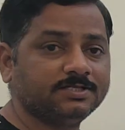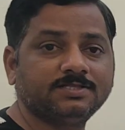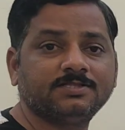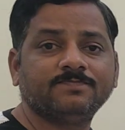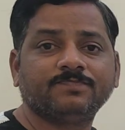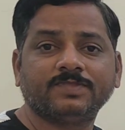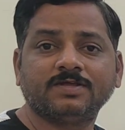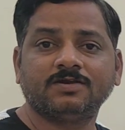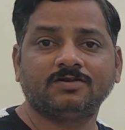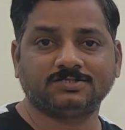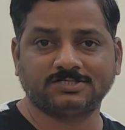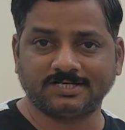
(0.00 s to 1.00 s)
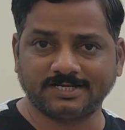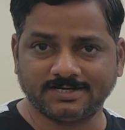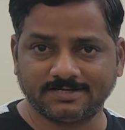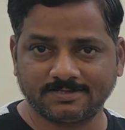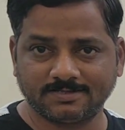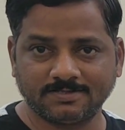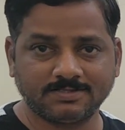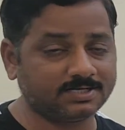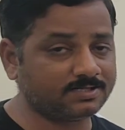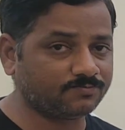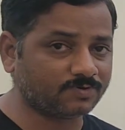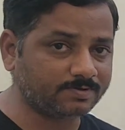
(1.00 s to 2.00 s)
this logical gates.
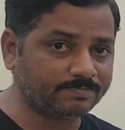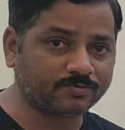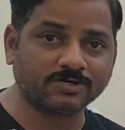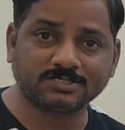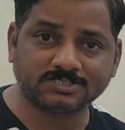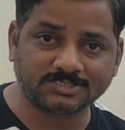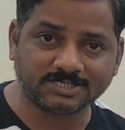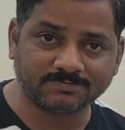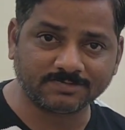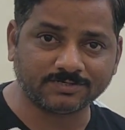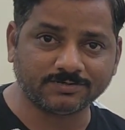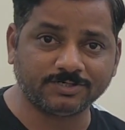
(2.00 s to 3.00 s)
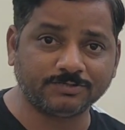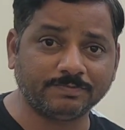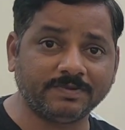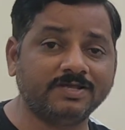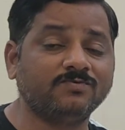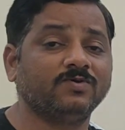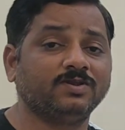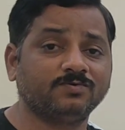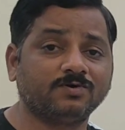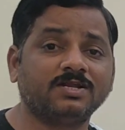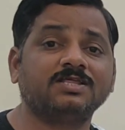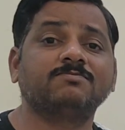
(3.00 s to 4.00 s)
That is one important statement you need to make when
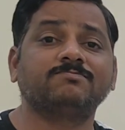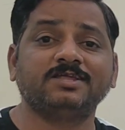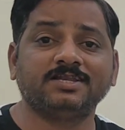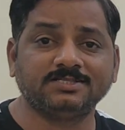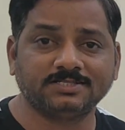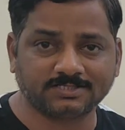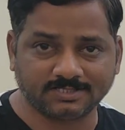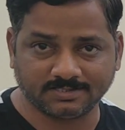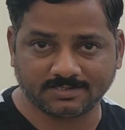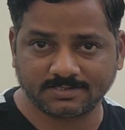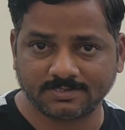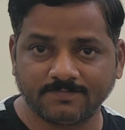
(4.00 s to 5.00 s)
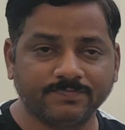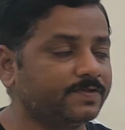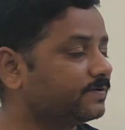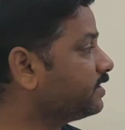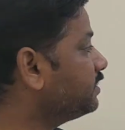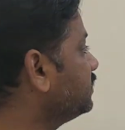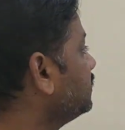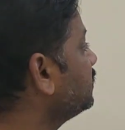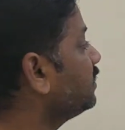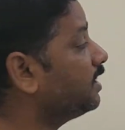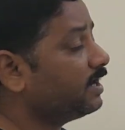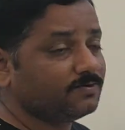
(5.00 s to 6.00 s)
you are explaining the things. Okay,
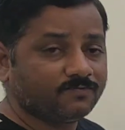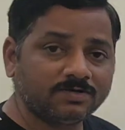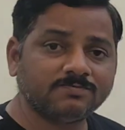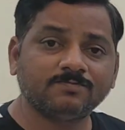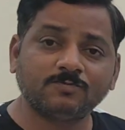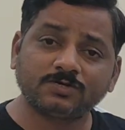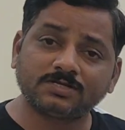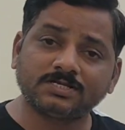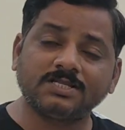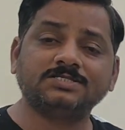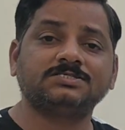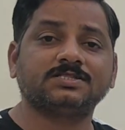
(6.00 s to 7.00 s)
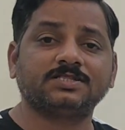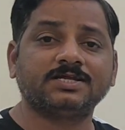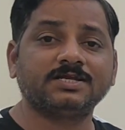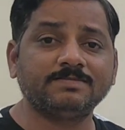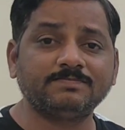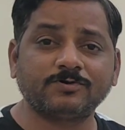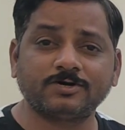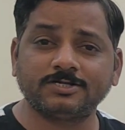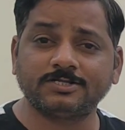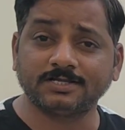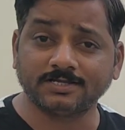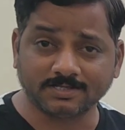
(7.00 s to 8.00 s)
and one more second
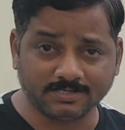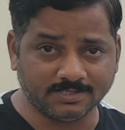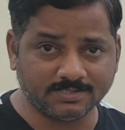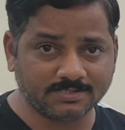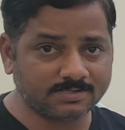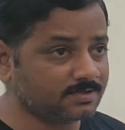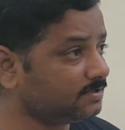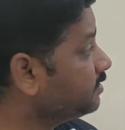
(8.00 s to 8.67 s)
important thing is,